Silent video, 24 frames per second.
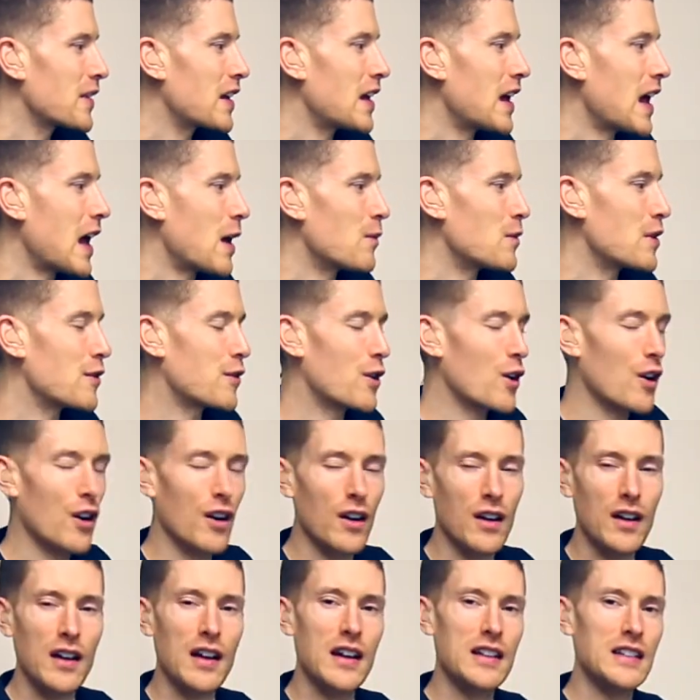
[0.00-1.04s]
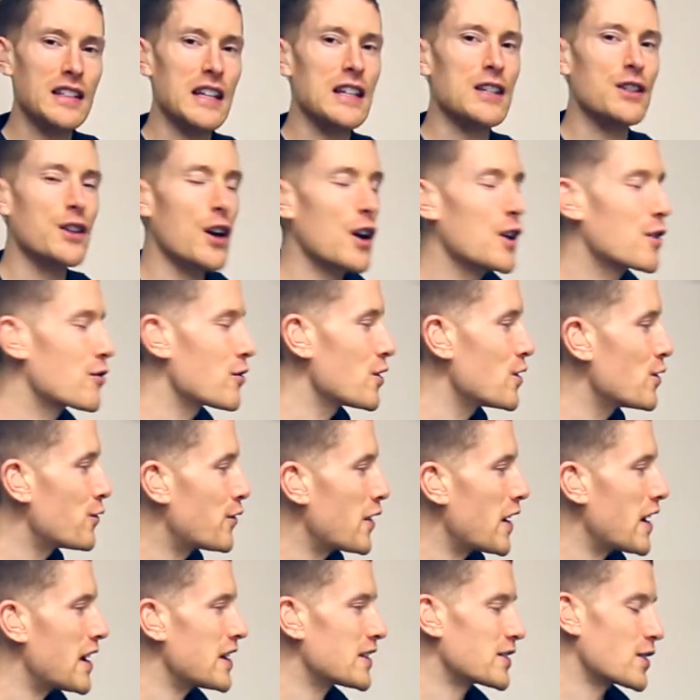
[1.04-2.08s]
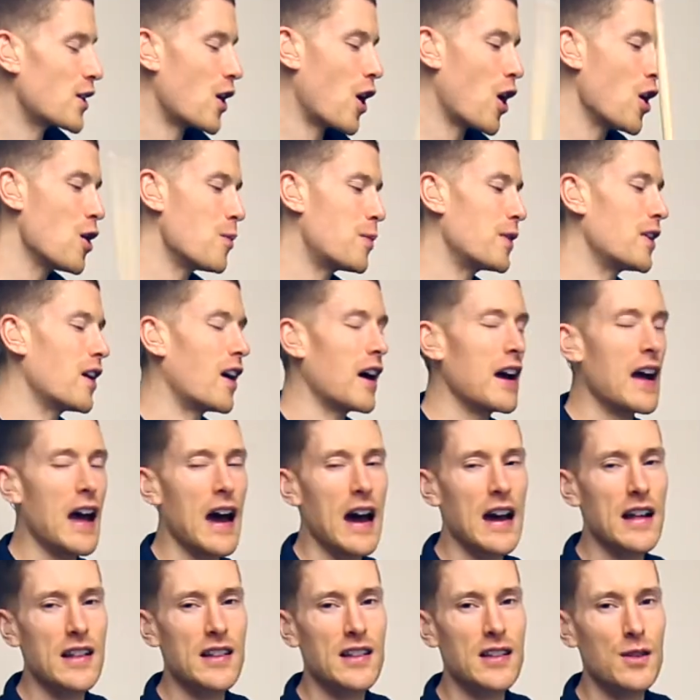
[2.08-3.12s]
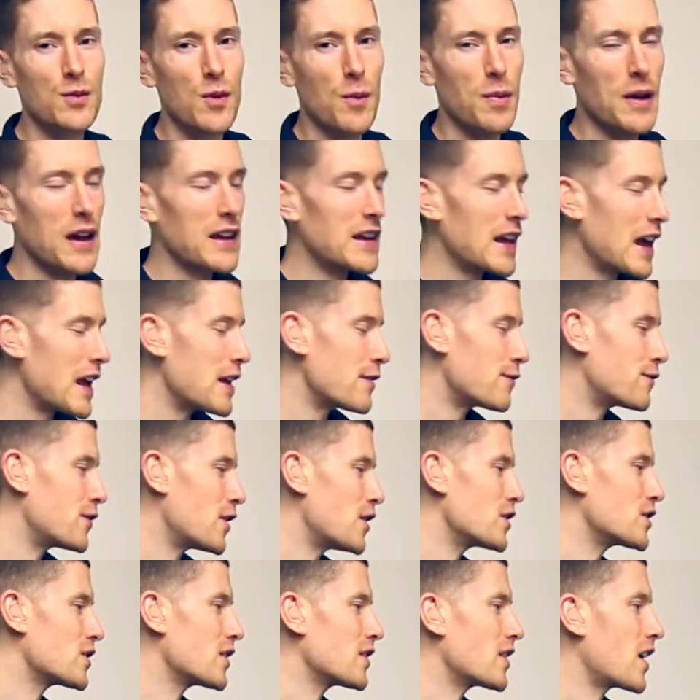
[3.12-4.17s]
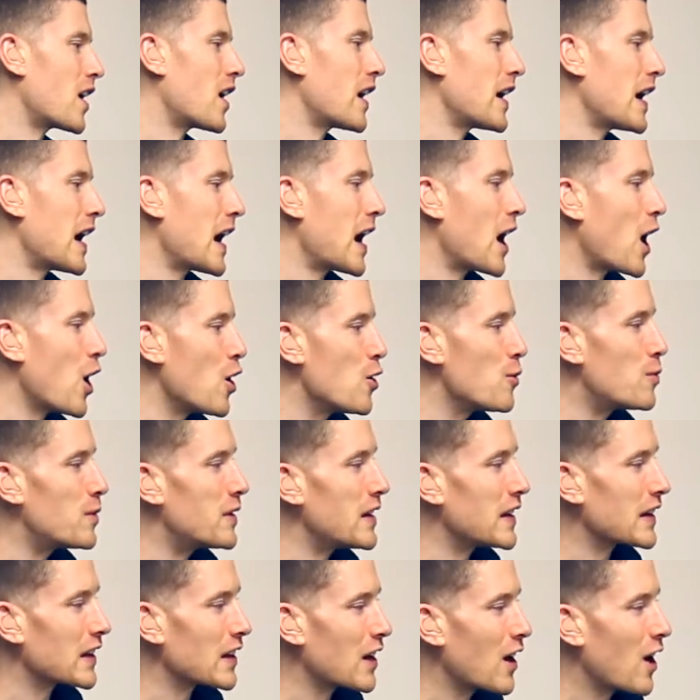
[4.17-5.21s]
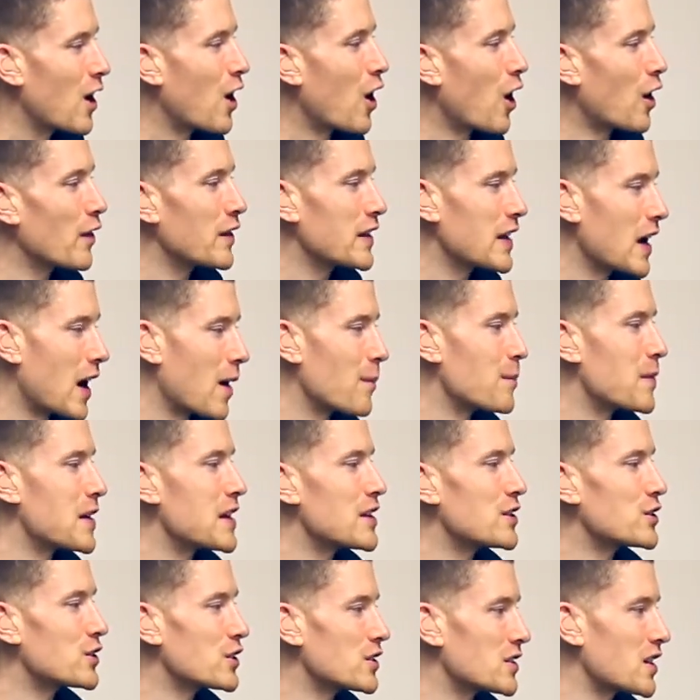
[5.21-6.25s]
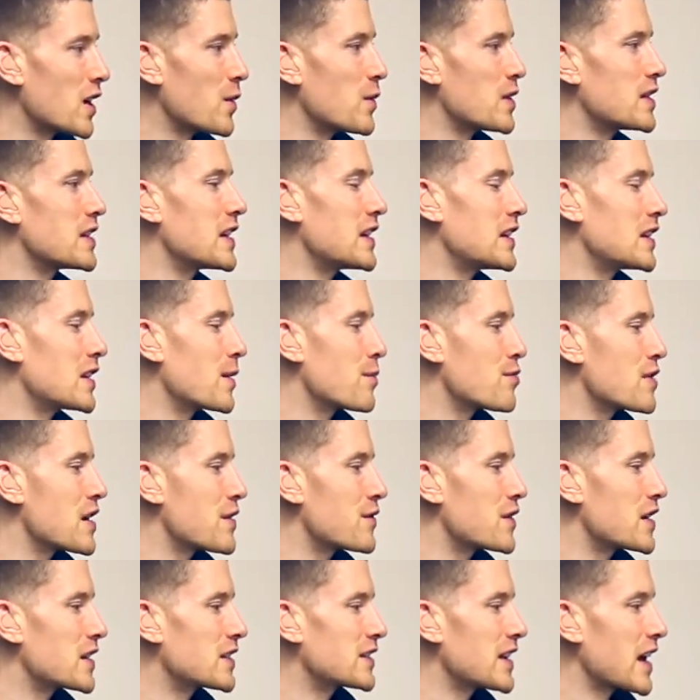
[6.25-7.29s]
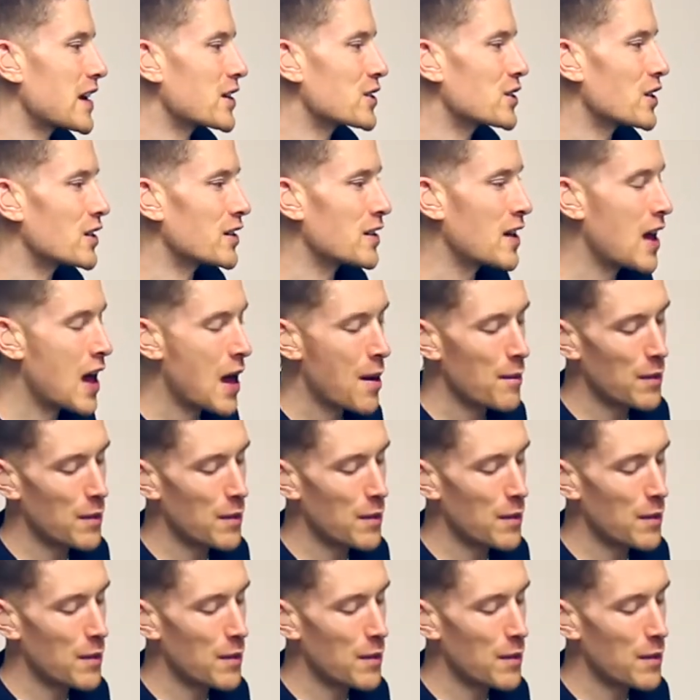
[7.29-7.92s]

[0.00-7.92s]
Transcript: And we've got a disco groove here. So open hi-hats. We're playing 8th notes on the hi-hat, opening on the upbeats, just like we did in the previous section.